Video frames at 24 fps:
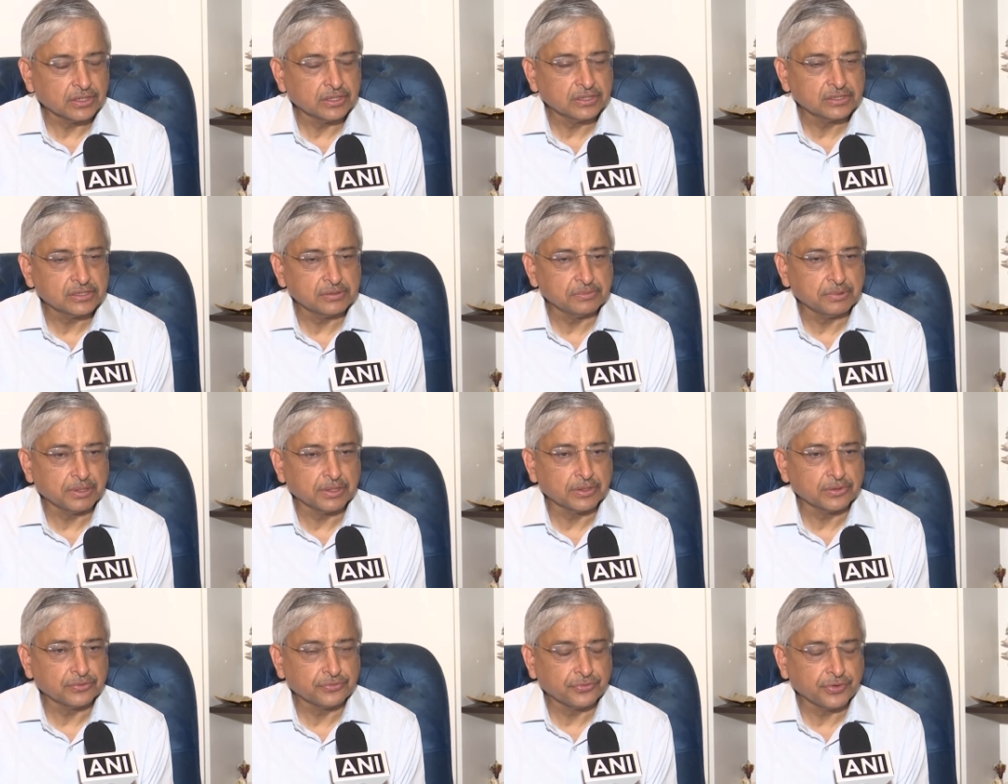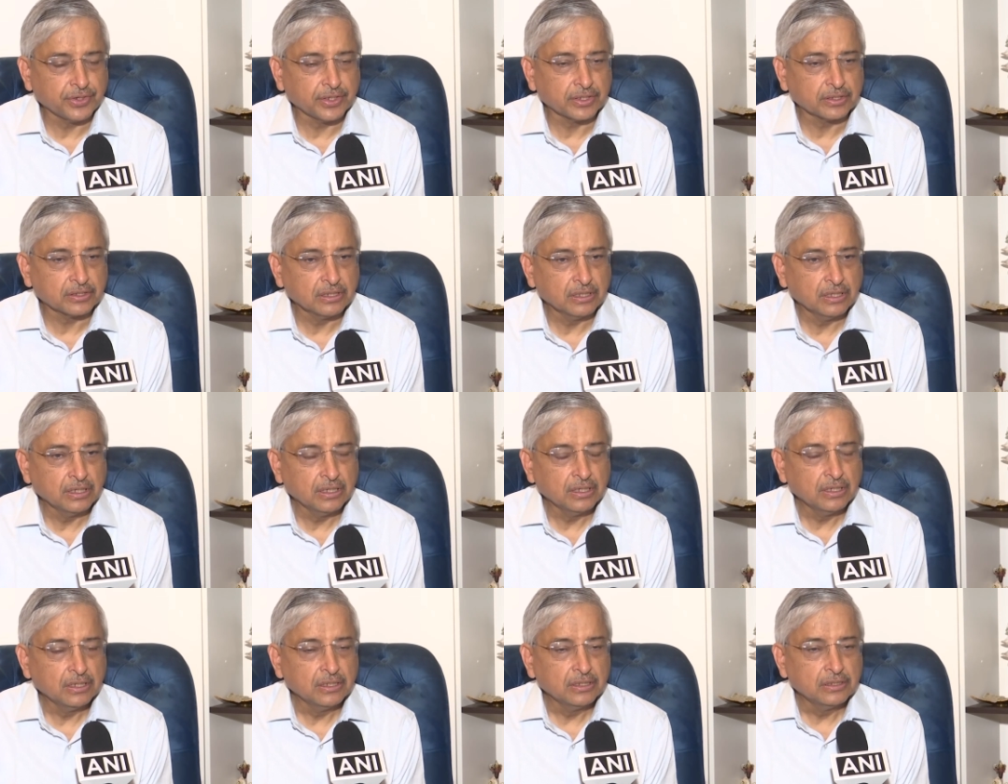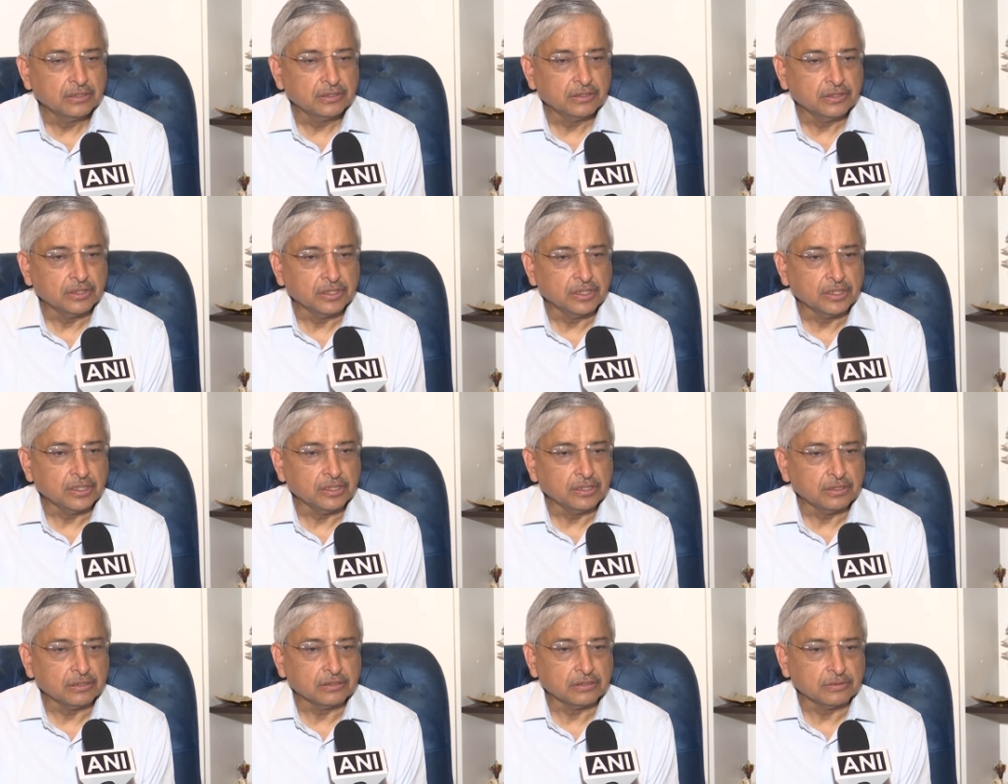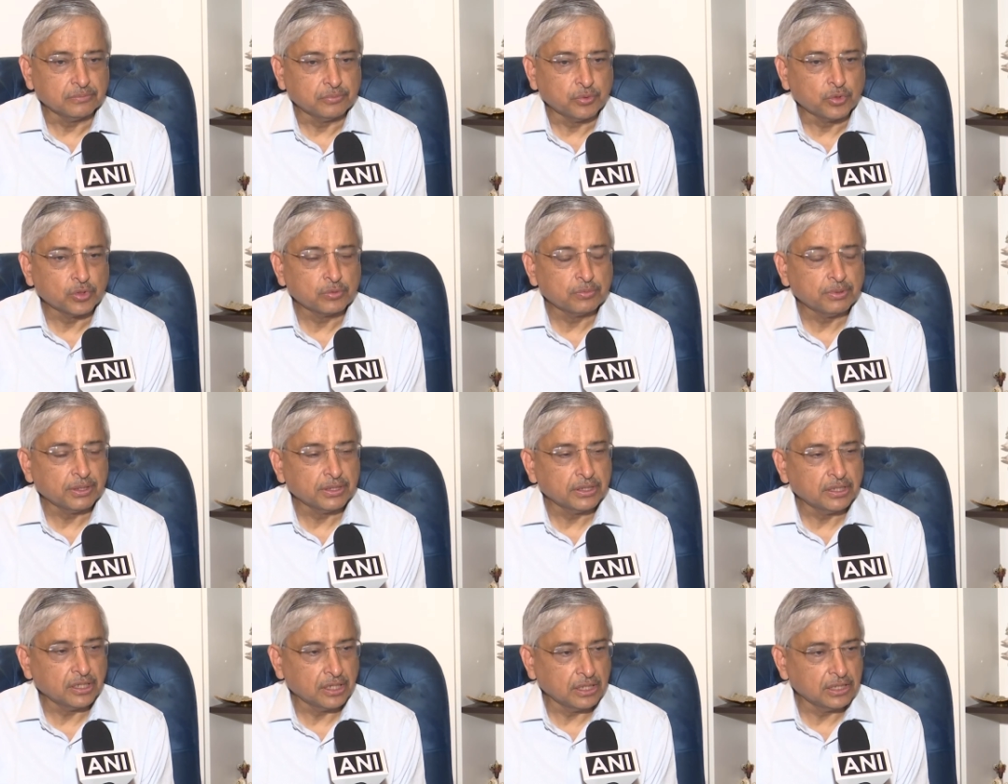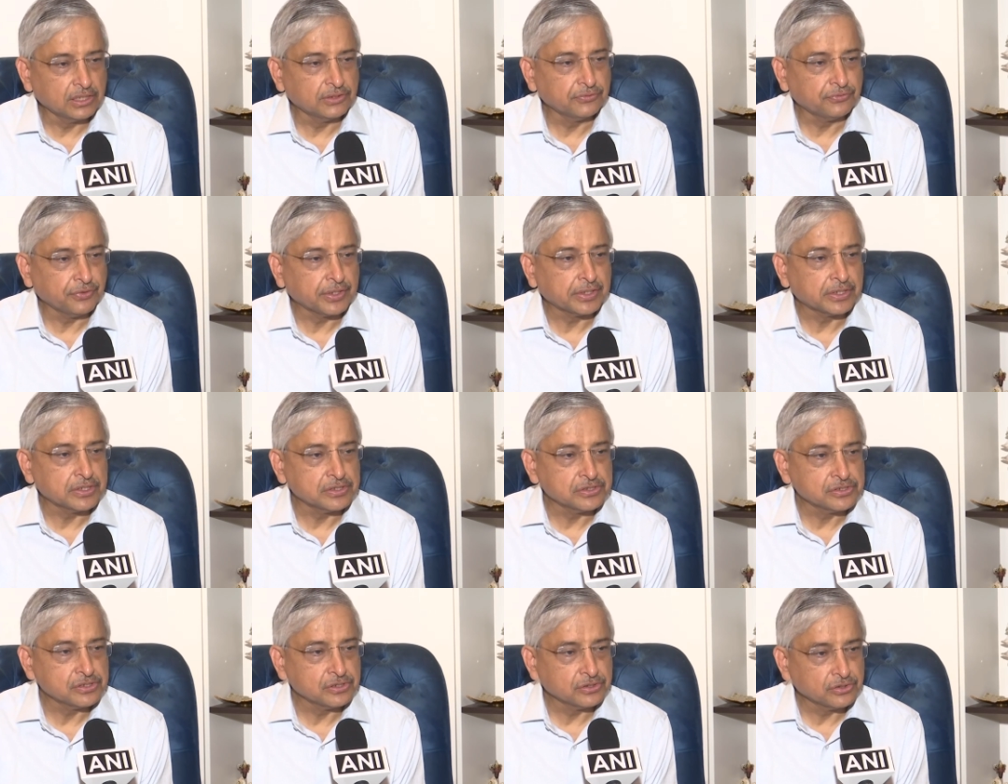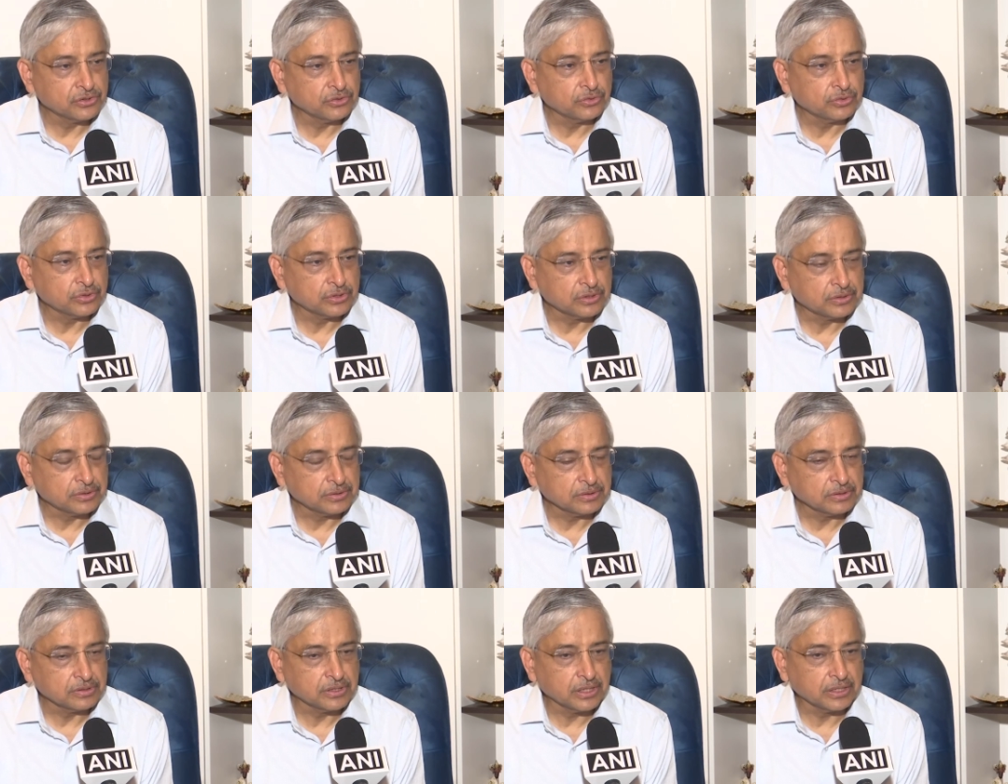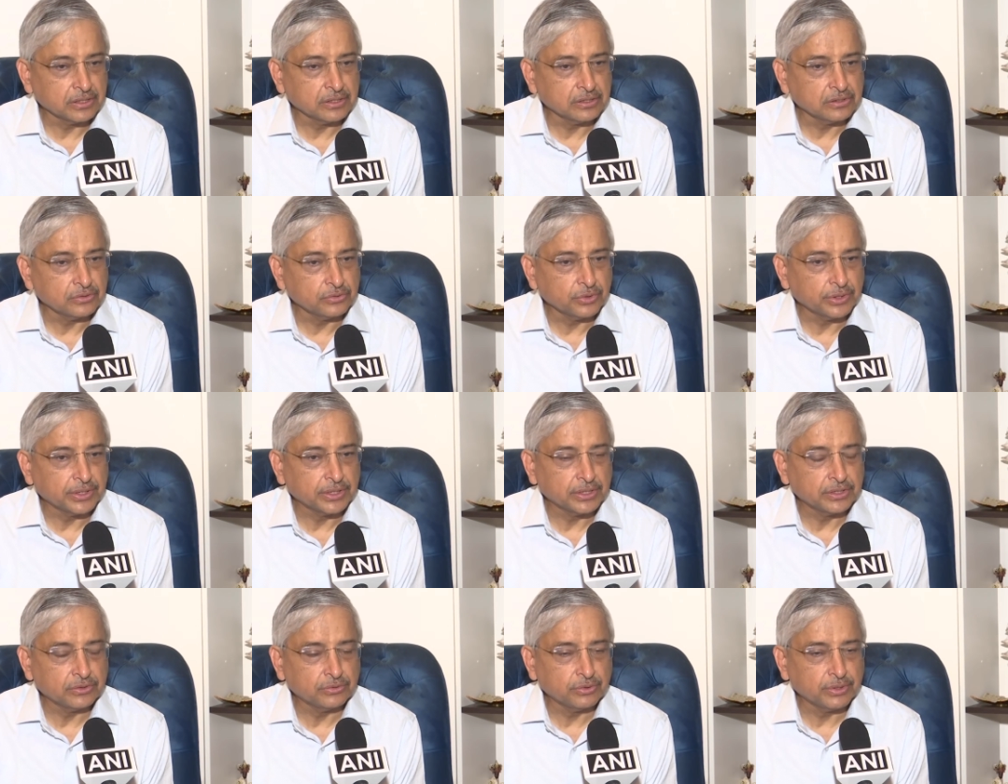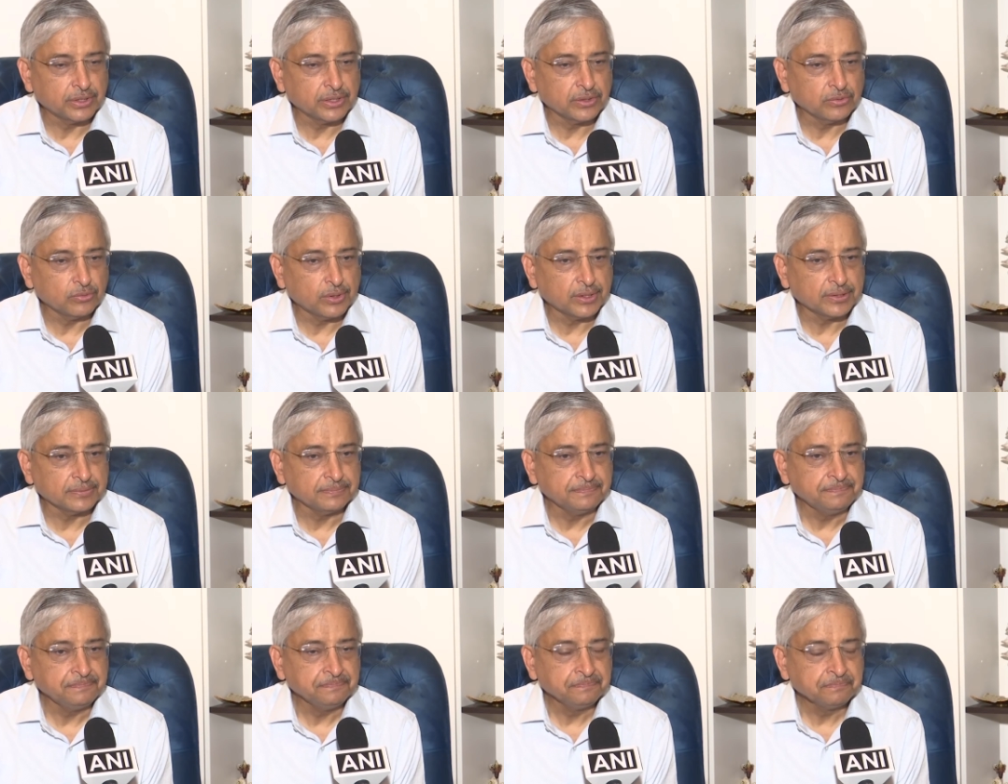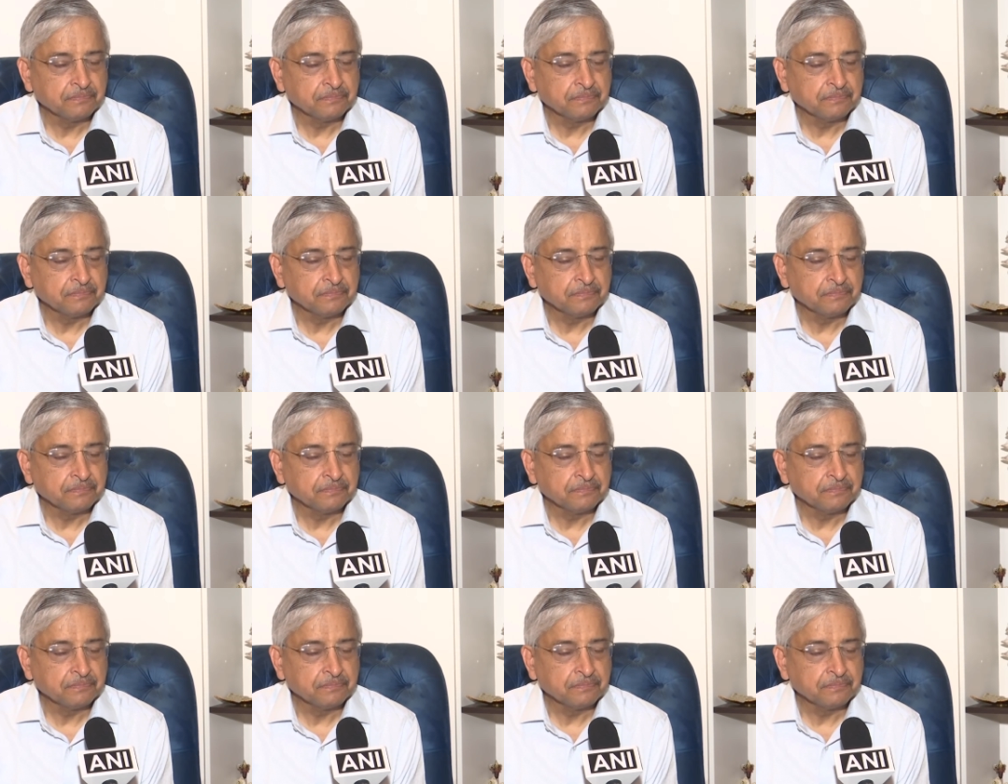As a matter of fact, the report by the Health Effect Institute said in 2021